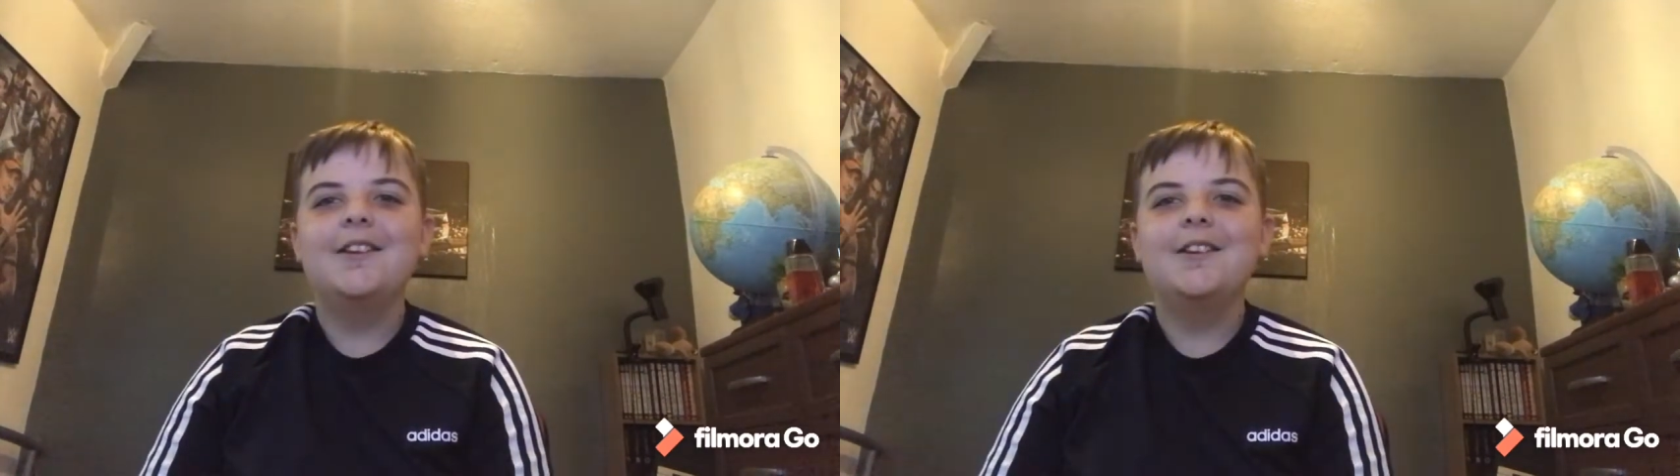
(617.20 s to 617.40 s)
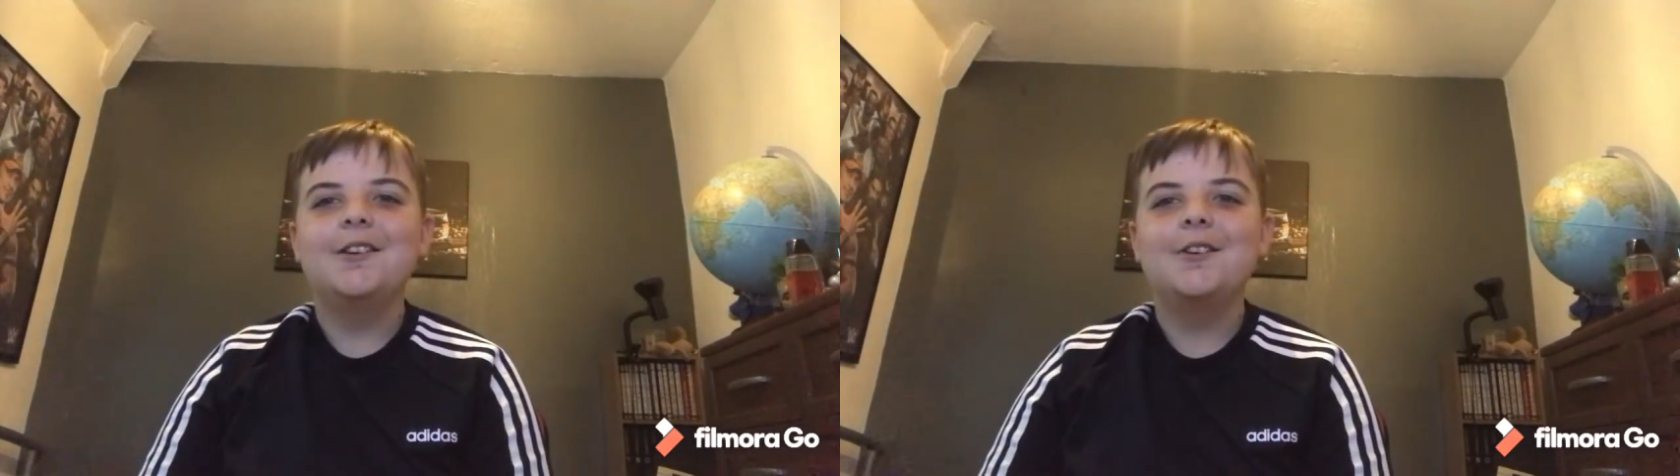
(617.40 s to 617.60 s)

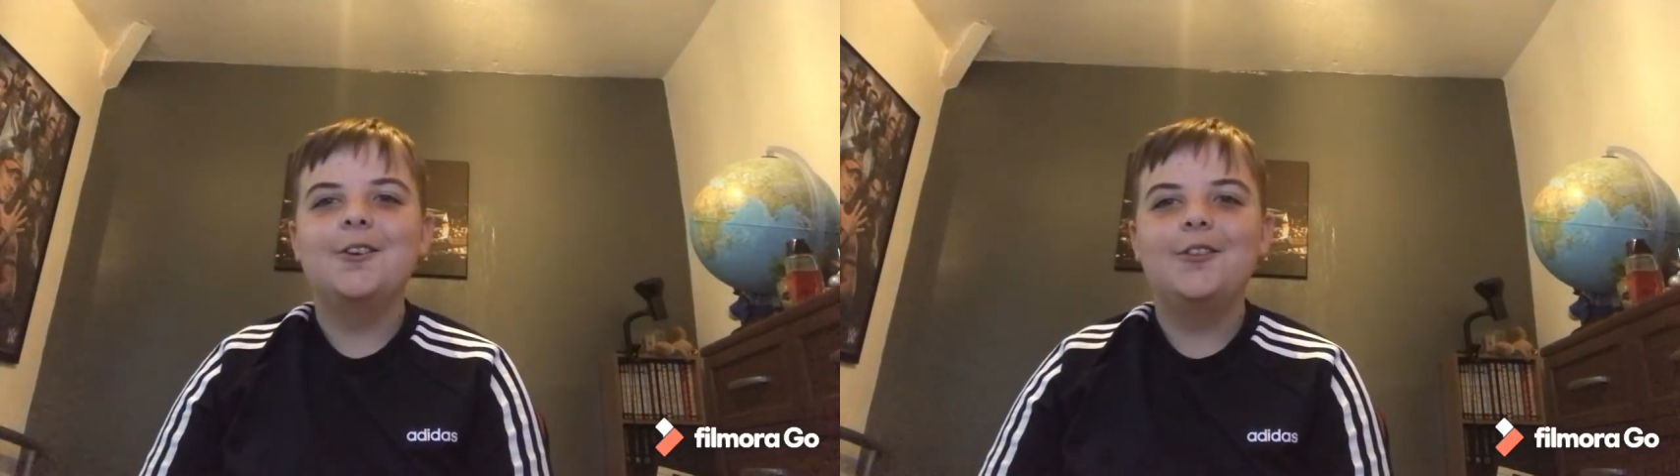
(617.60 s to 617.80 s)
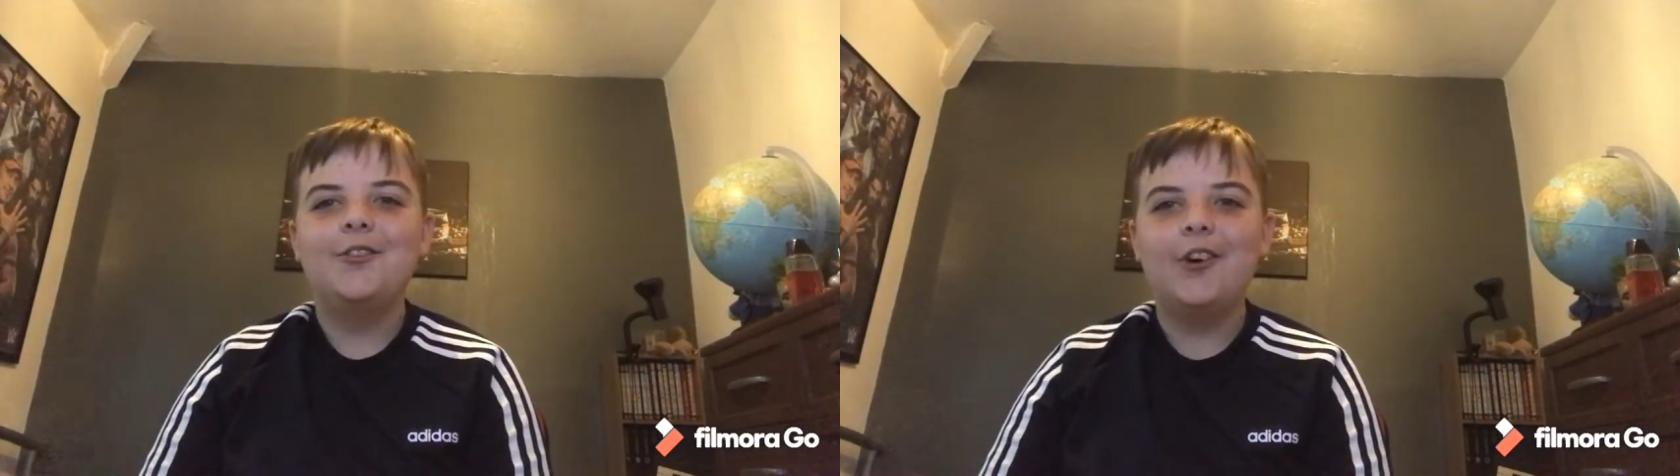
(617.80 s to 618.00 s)

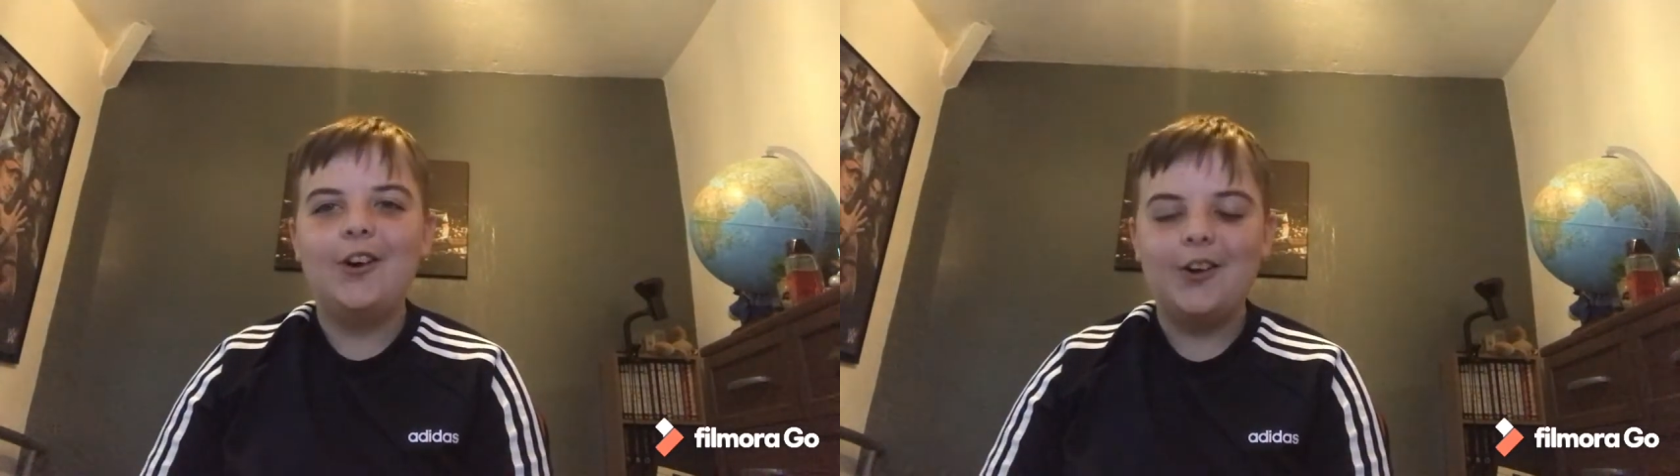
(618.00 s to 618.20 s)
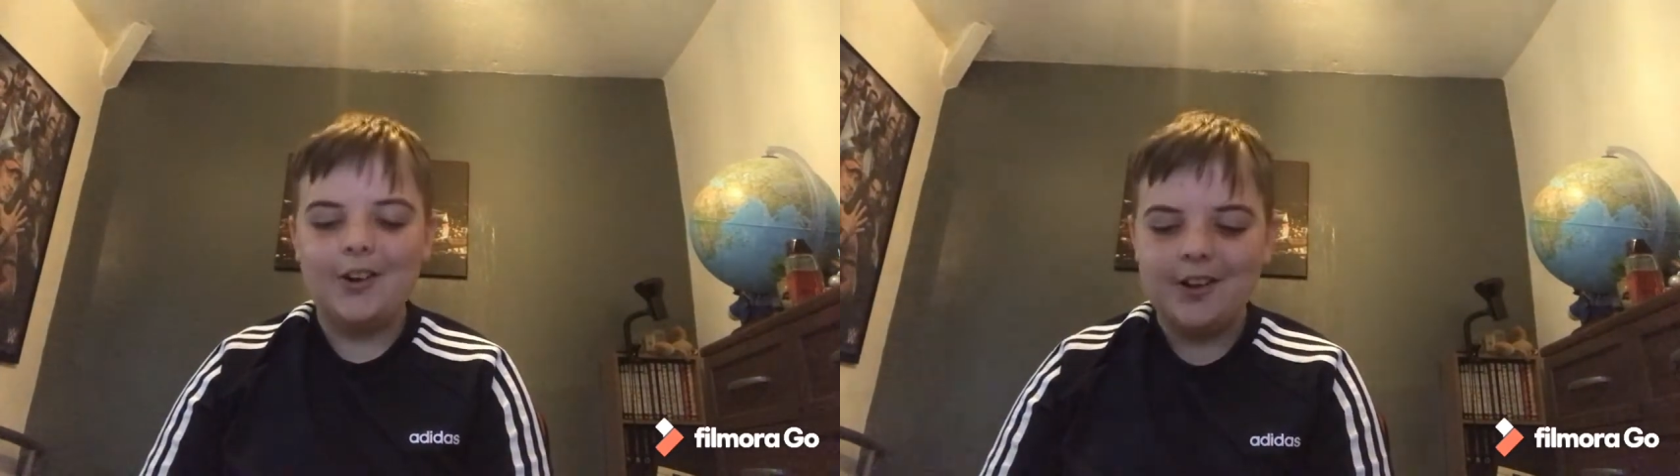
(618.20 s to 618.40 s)
So
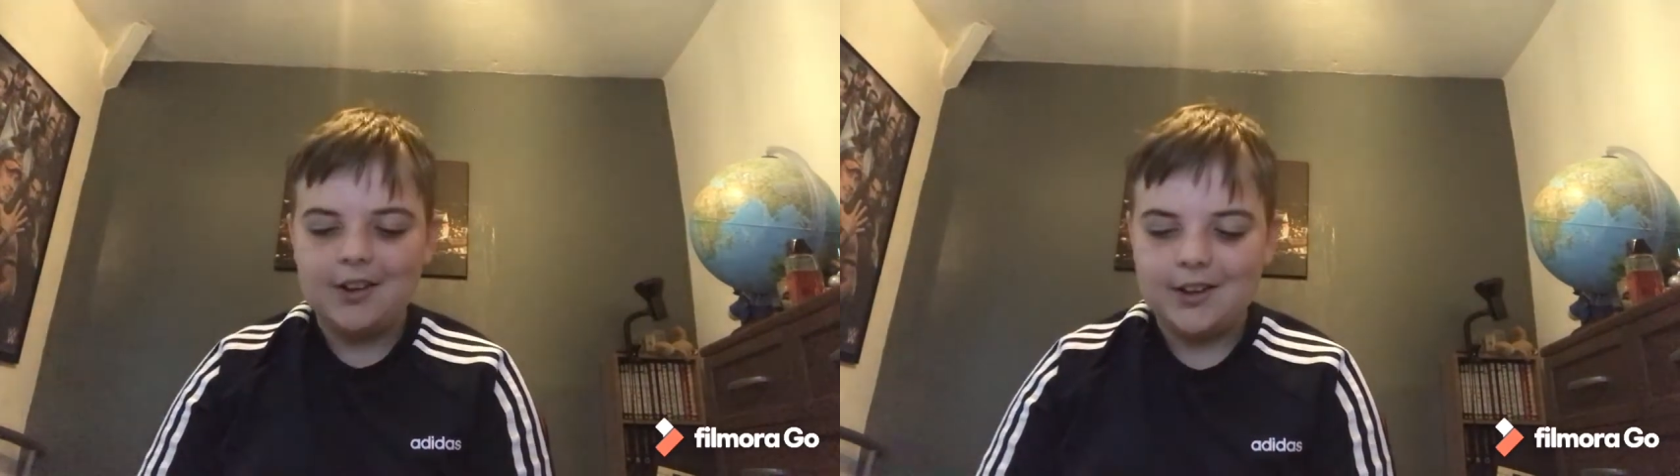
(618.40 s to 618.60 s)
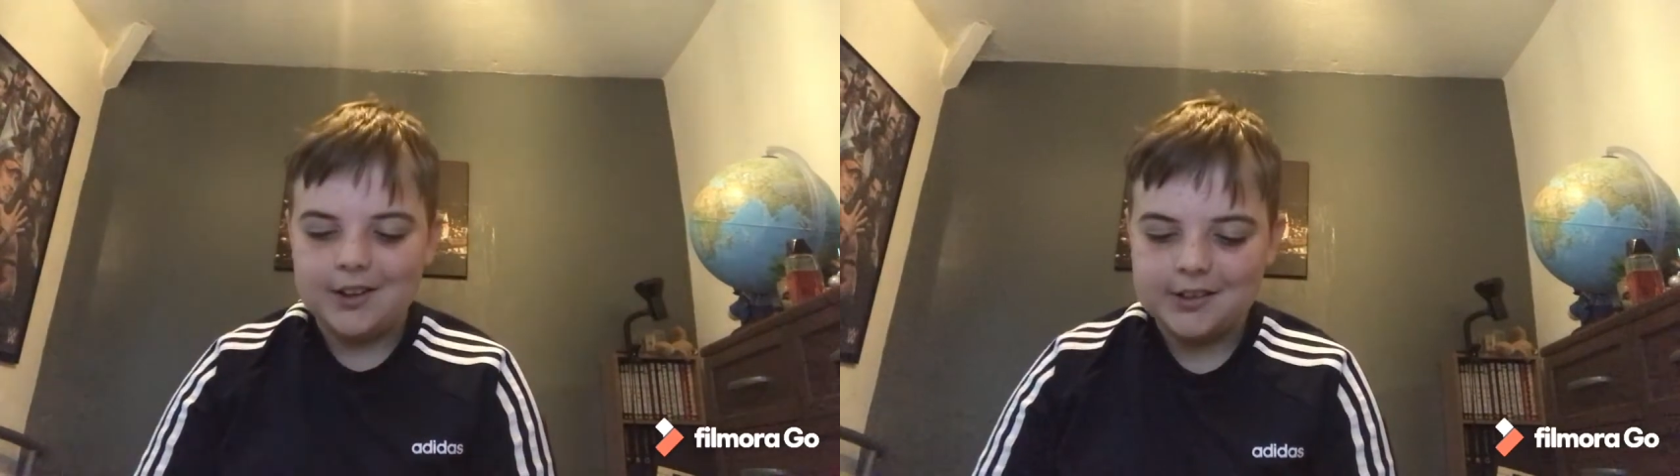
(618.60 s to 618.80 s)
for
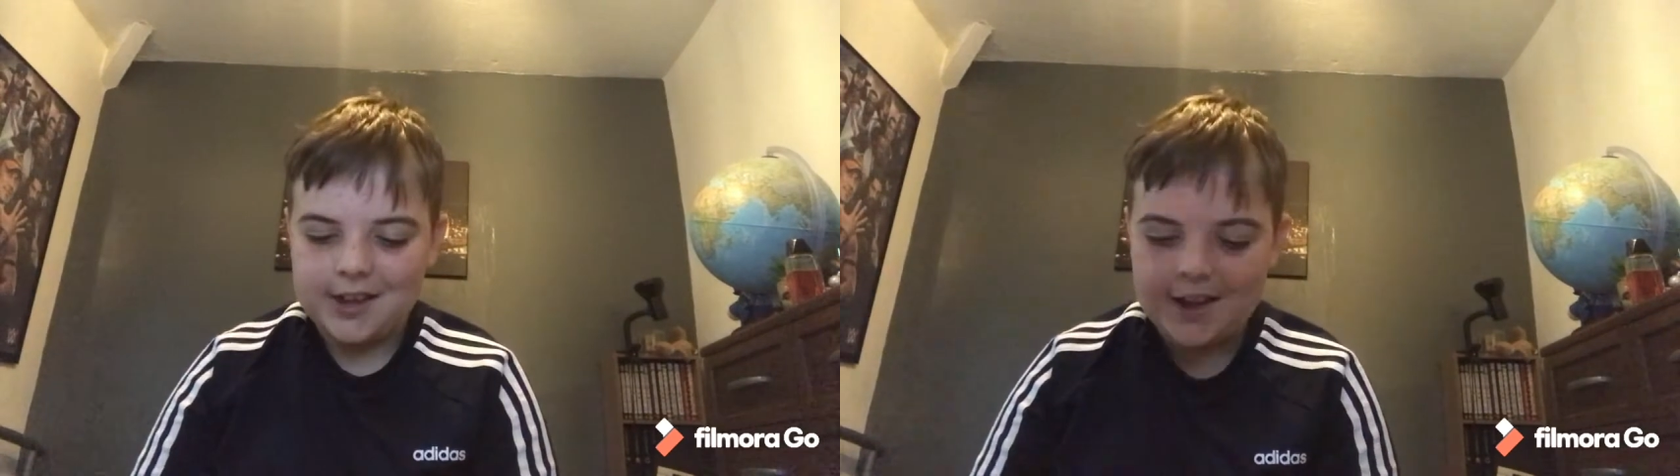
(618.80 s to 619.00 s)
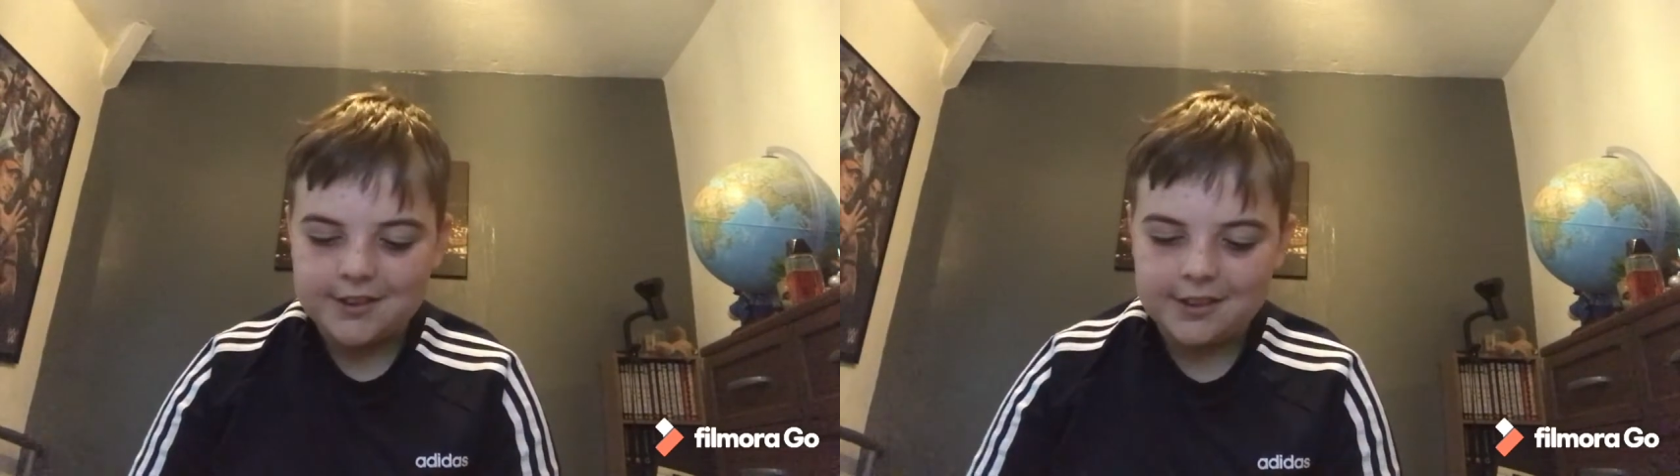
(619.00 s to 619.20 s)
10th,